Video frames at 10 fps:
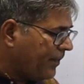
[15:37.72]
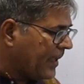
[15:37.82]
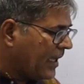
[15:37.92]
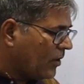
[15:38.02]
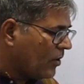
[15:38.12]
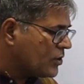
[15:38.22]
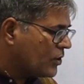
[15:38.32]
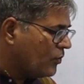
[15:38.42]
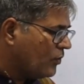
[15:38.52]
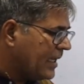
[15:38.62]
P
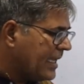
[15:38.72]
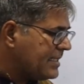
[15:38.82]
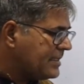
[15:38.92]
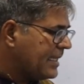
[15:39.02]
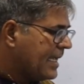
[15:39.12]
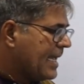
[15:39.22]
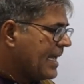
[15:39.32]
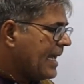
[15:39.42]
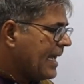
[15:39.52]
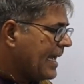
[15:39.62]
cross Q is
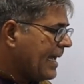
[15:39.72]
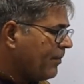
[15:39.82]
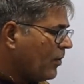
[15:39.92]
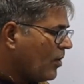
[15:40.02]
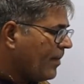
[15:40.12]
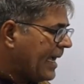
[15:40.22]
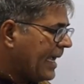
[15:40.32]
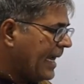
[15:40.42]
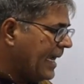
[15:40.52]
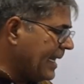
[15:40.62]
m comma
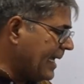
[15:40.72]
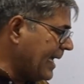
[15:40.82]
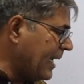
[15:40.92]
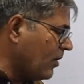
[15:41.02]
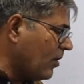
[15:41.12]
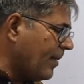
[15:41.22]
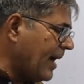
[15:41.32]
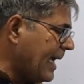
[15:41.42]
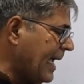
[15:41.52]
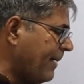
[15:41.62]
n, n
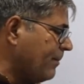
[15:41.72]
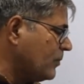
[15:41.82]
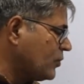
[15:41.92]
comma m.